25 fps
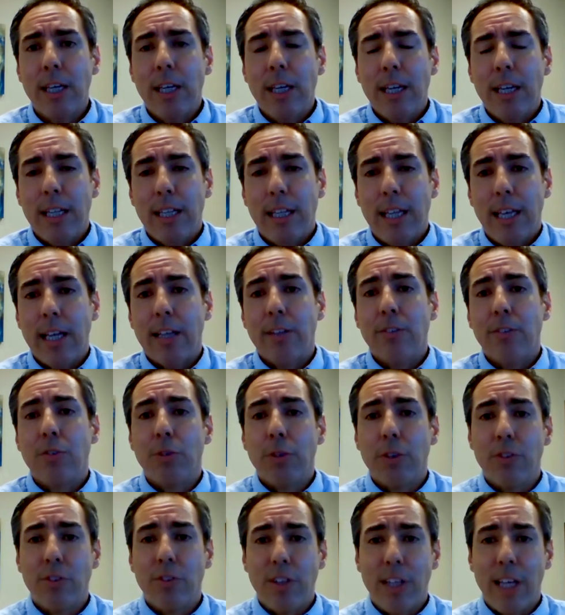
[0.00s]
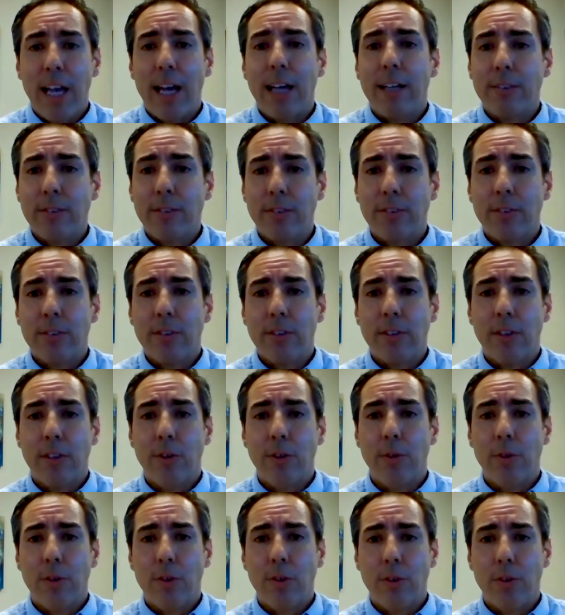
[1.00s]
And the answer is yes.
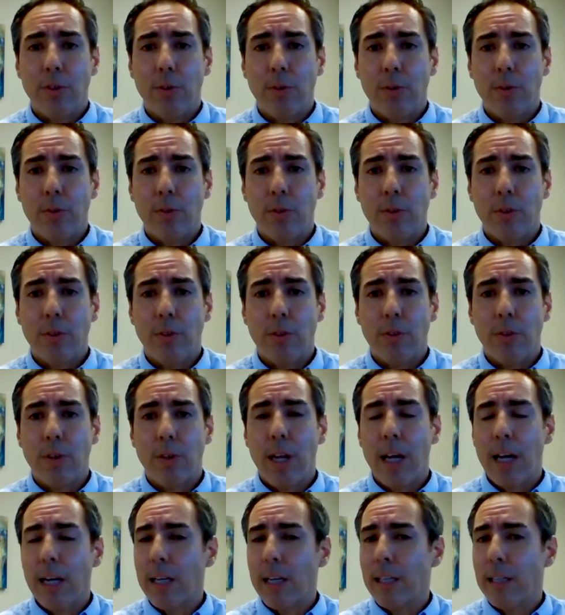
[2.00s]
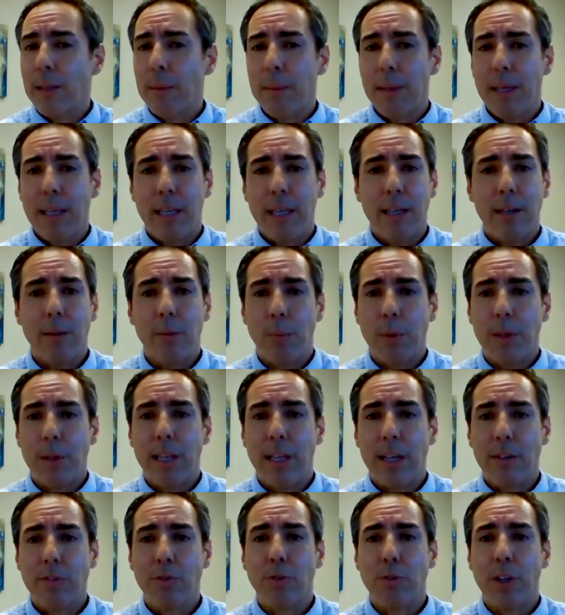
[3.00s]
You're not going to be hit with
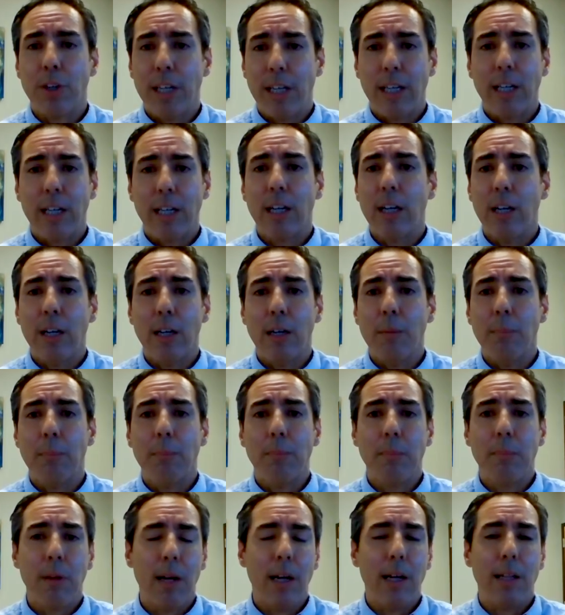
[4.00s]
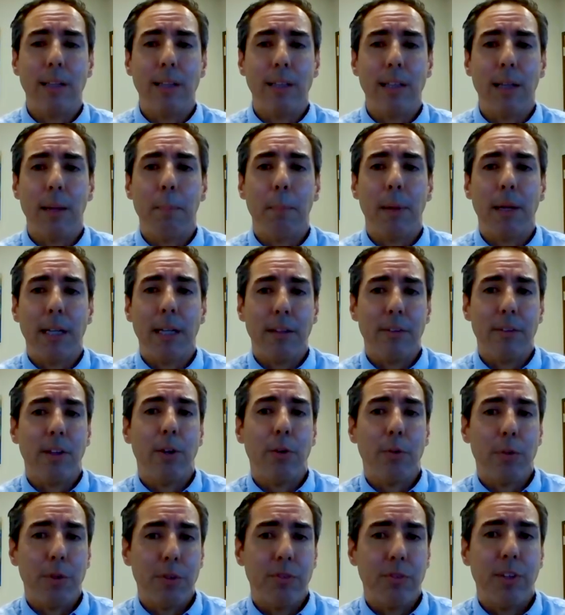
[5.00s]
extra income on that money that
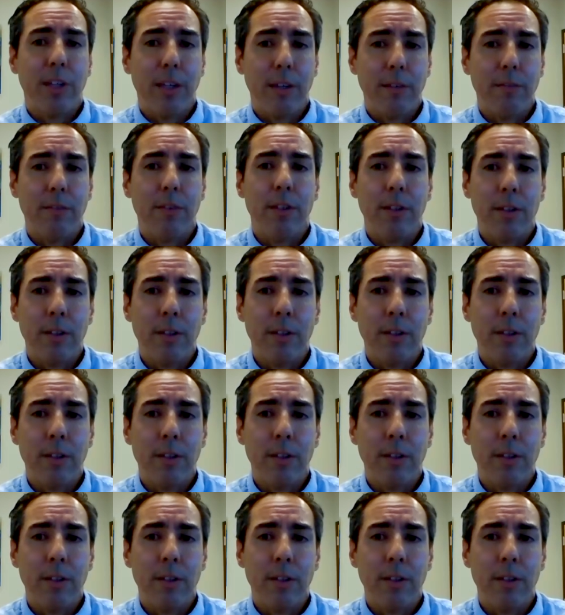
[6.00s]
you received.